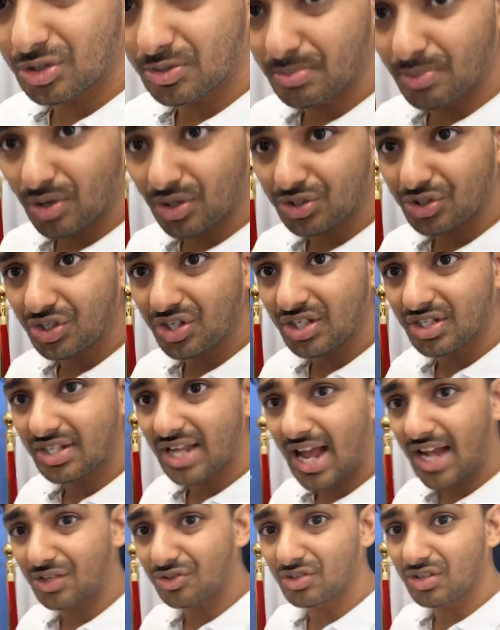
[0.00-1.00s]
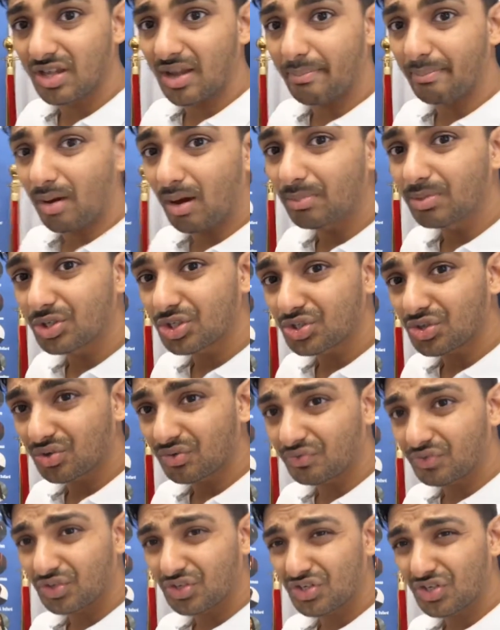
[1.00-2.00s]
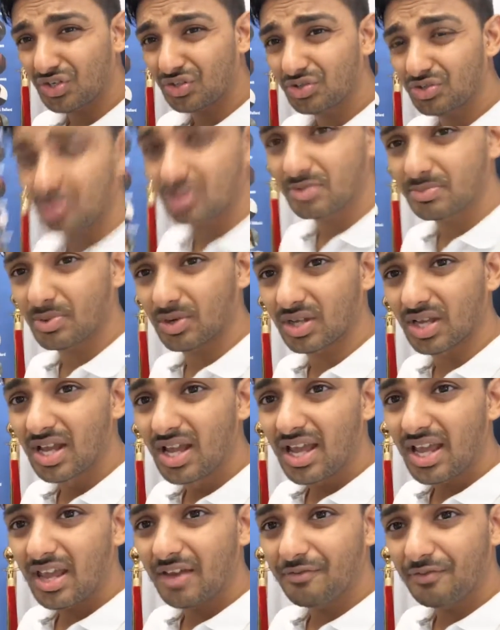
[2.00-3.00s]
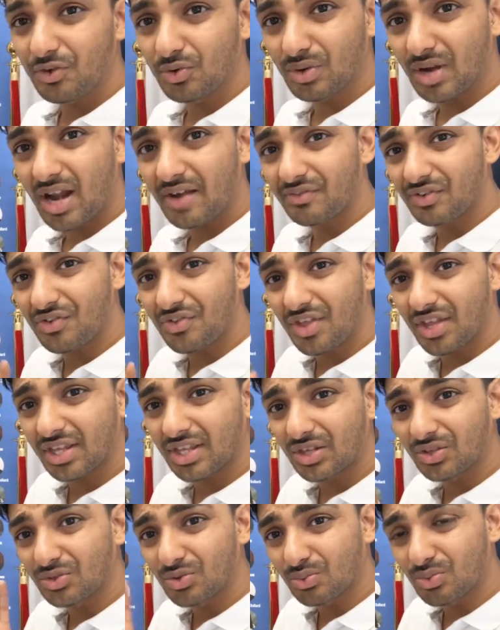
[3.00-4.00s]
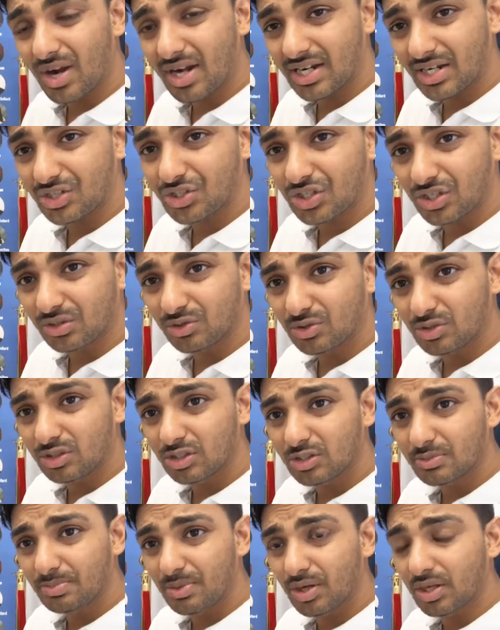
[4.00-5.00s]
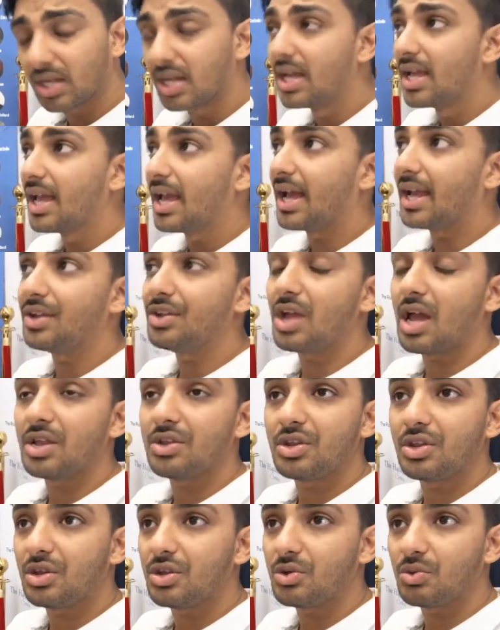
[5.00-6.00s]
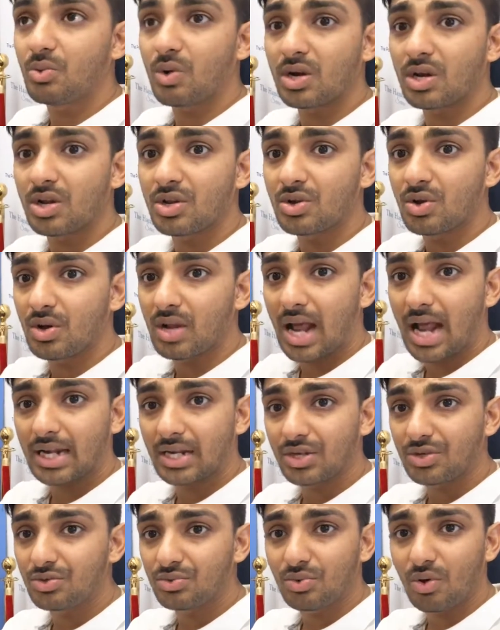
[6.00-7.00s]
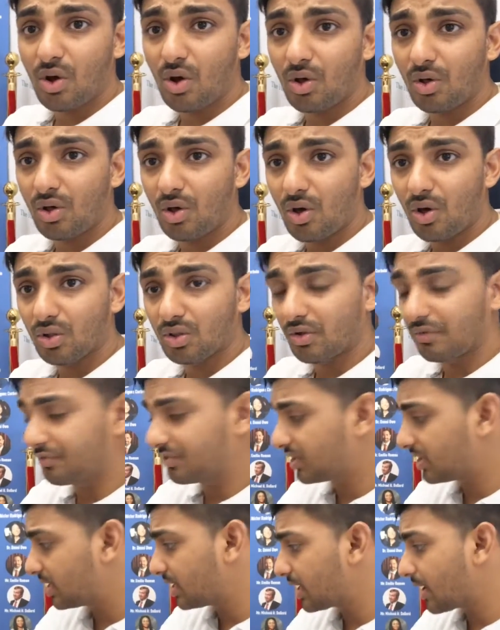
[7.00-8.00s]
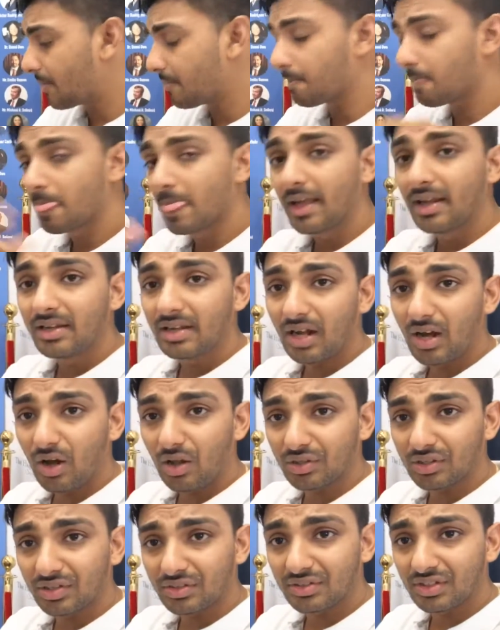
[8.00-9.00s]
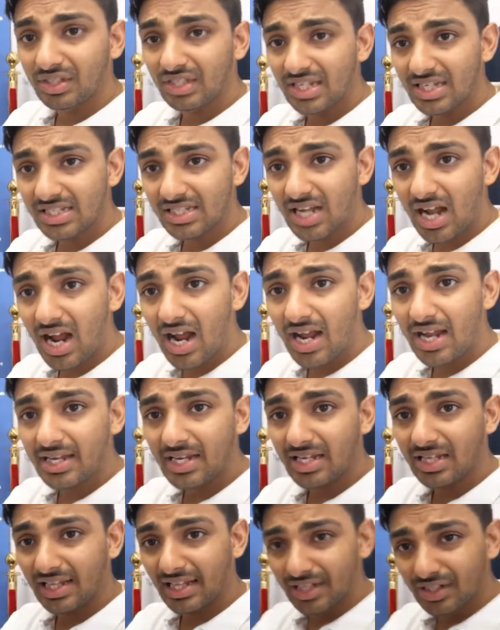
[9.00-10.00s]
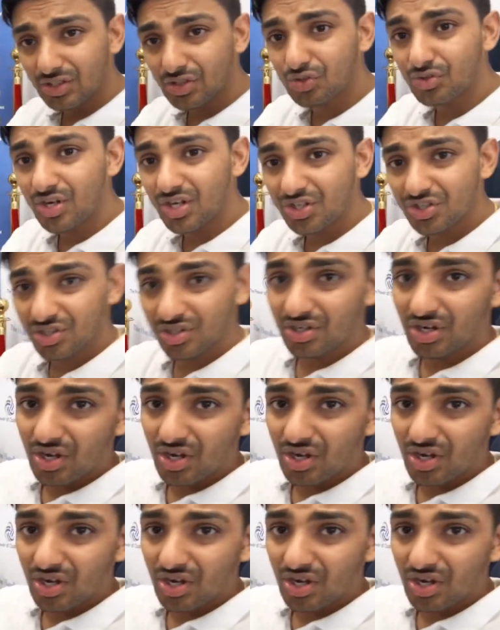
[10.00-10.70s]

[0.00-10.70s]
book. She's actually a publisher for children's book. If you're ever thinking to write a children's book and you want to know how to do all of the design and illustration,